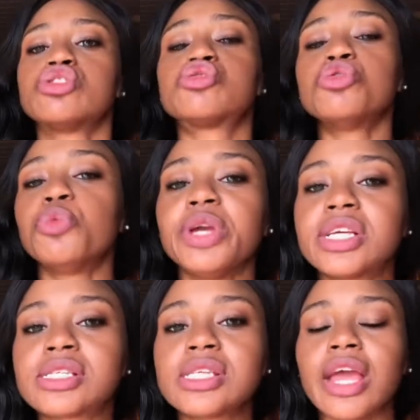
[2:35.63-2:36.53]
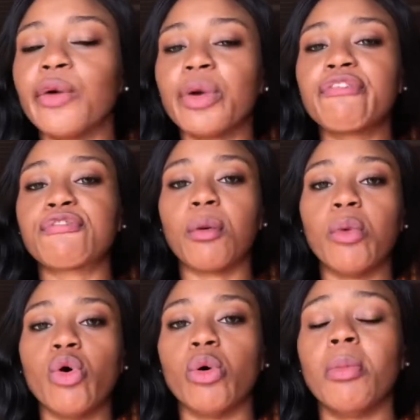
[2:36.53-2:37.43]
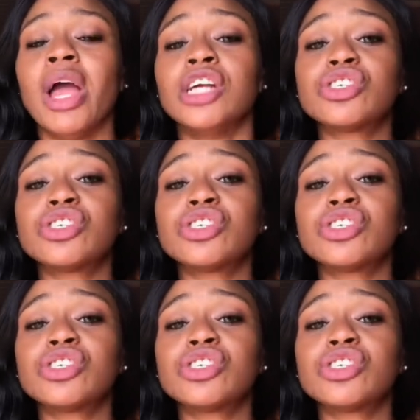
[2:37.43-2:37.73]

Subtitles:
2 weeks away from home,